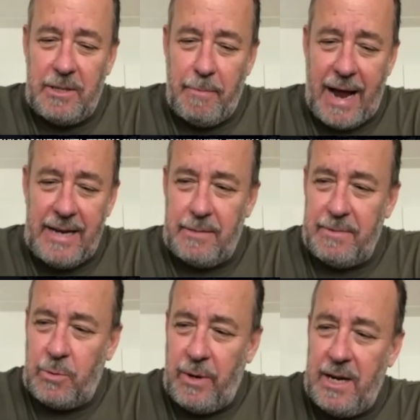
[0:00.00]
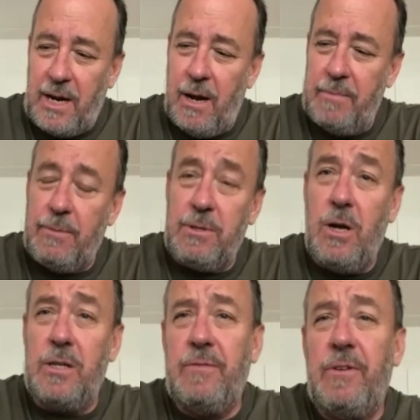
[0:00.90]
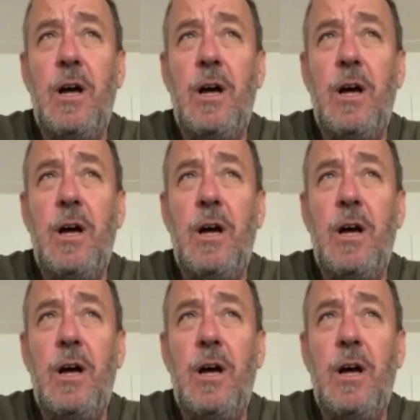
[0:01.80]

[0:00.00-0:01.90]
of banter between the clubs. There was lots of